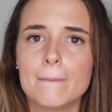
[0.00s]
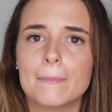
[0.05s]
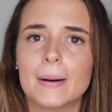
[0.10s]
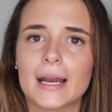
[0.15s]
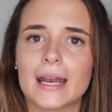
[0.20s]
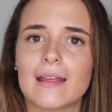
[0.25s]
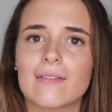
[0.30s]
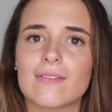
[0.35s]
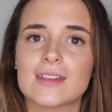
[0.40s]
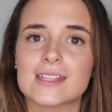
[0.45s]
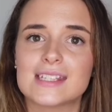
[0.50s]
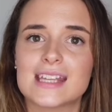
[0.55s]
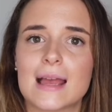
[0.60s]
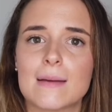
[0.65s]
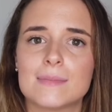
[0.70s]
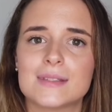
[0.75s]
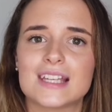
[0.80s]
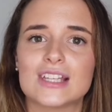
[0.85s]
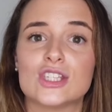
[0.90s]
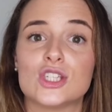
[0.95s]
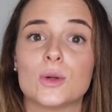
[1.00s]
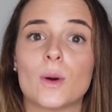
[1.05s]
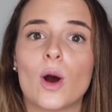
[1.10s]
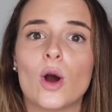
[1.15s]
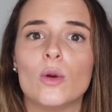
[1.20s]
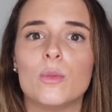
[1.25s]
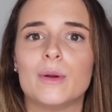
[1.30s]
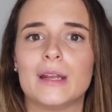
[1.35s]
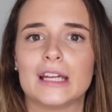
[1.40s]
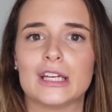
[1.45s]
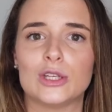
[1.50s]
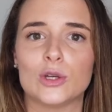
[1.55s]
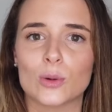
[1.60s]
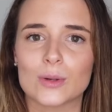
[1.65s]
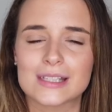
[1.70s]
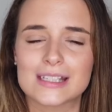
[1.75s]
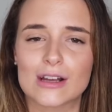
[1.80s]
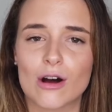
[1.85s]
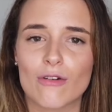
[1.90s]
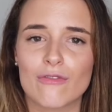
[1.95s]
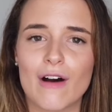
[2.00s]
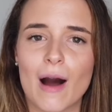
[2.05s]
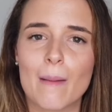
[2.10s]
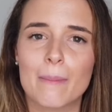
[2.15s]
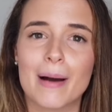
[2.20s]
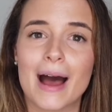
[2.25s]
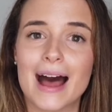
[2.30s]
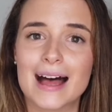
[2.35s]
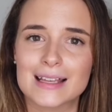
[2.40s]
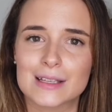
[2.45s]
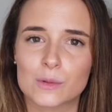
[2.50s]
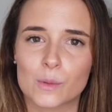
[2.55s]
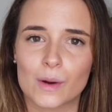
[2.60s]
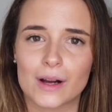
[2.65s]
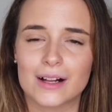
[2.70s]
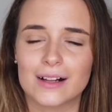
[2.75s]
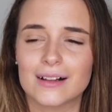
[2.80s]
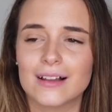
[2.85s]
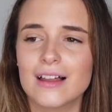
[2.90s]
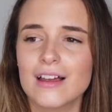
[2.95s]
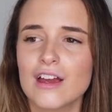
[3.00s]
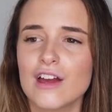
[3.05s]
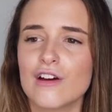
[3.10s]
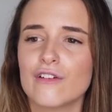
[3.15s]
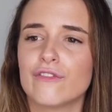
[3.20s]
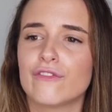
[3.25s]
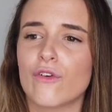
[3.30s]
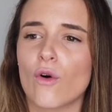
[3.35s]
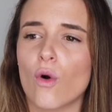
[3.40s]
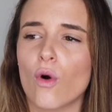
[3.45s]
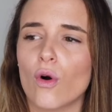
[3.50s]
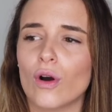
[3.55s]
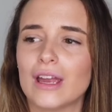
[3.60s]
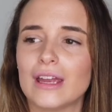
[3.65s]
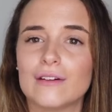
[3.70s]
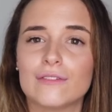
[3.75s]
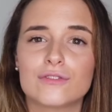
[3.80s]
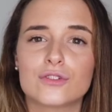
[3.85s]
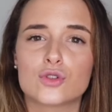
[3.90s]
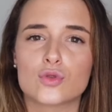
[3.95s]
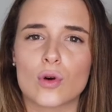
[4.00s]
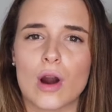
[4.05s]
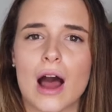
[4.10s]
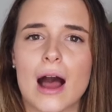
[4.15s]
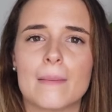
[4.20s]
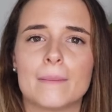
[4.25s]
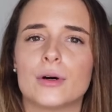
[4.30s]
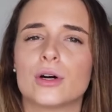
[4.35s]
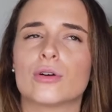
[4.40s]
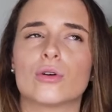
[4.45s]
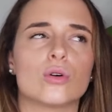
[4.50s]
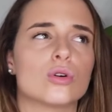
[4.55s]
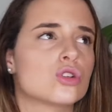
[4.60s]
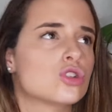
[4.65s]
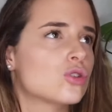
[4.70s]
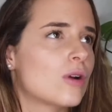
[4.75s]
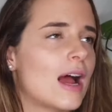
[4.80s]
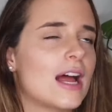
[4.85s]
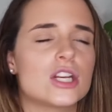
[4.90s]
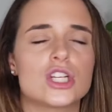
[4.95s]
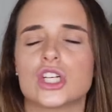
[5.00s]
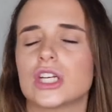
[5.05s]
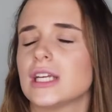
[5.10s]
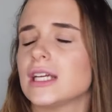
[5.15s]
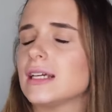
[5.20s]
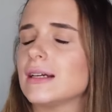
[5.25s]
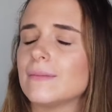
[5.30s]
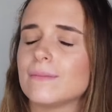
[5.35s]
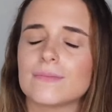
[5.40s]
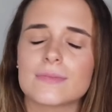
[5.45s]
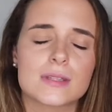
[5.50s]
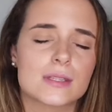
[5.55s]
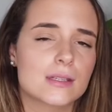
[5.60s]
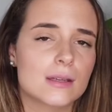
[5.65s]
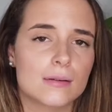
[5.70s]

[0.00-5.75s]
But in the same sense, you are opening yourself up as well for if drama or tragedy and